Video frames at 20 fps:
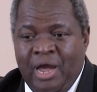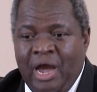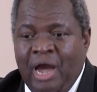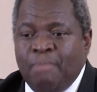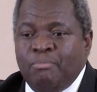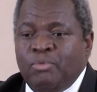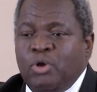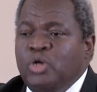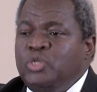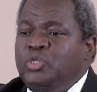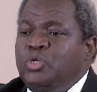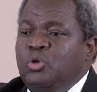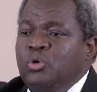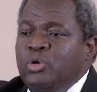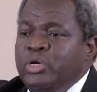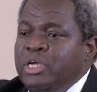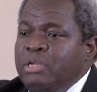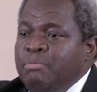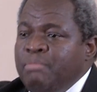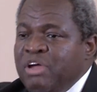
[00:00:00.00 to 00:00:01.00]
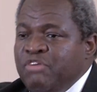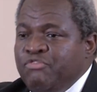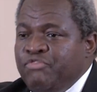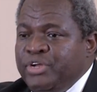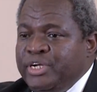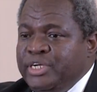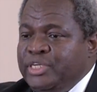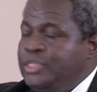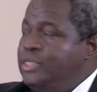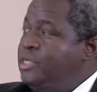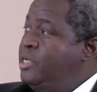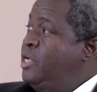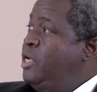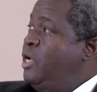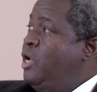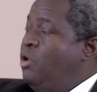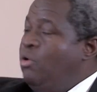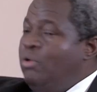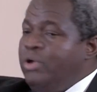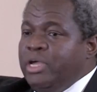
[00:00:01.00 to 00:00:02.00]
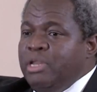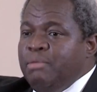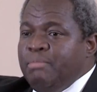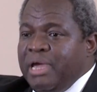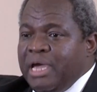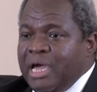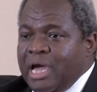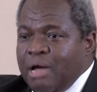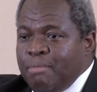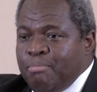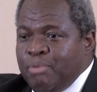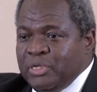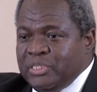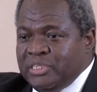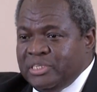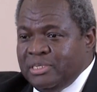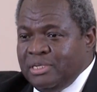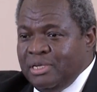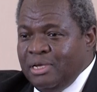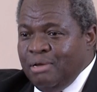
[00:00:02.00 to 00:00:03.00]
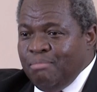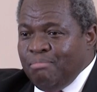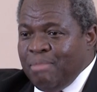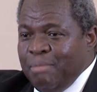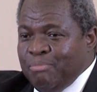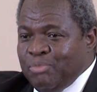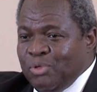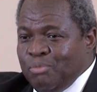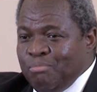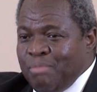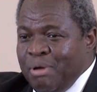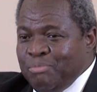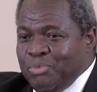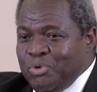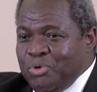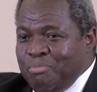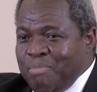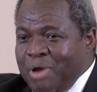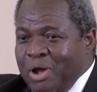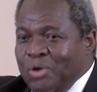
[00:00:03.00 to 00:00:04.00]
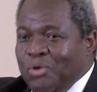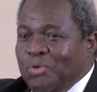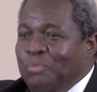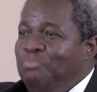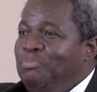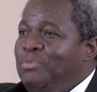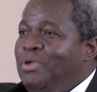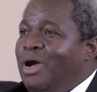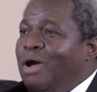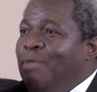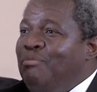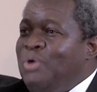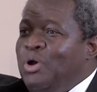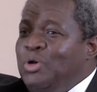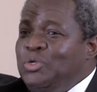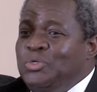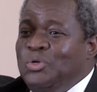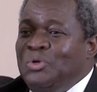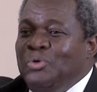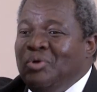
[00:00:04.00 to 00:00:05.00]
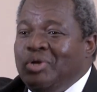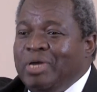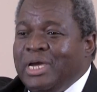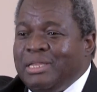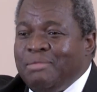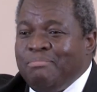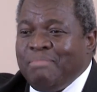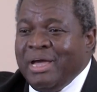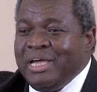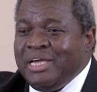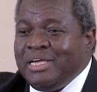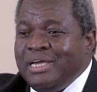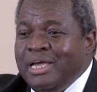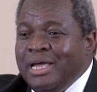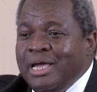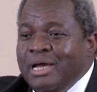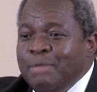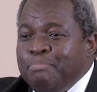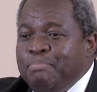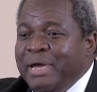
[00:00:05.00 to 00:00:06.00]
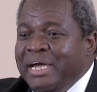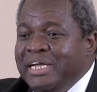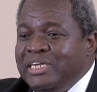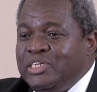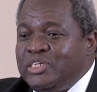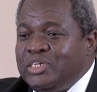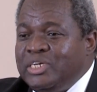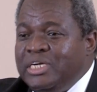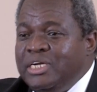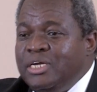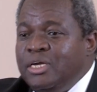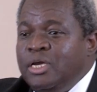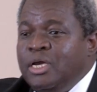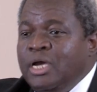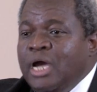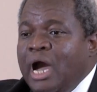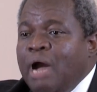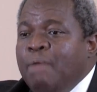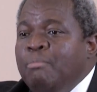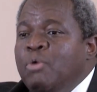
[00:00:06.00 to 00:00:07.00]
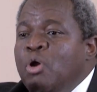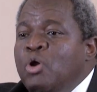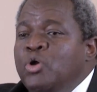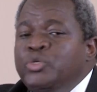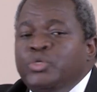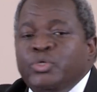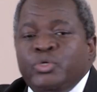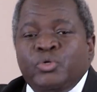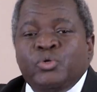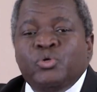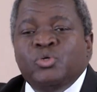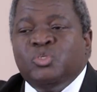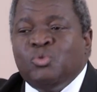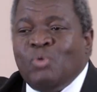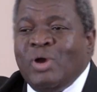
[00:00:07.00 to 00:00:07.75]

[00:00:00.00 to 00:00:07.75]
I'm going to look in my fridge, look in my cupboards, I'm going to look at my pantry, I'm going to use